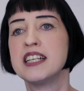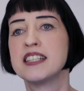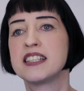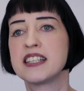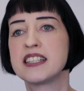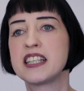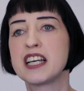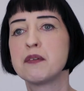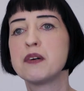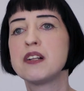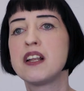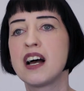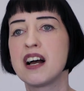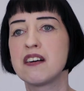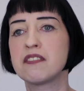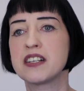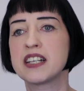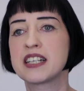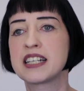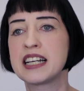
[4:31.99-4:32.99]
that they will
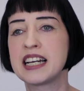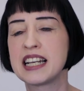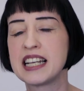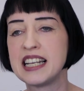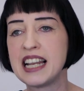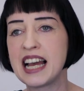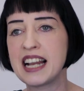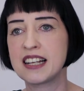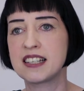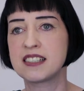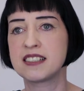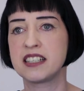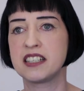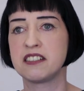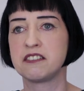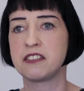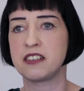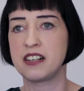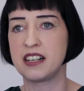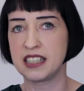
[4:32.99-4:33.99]
have a
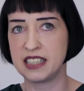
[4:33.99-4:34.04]
collective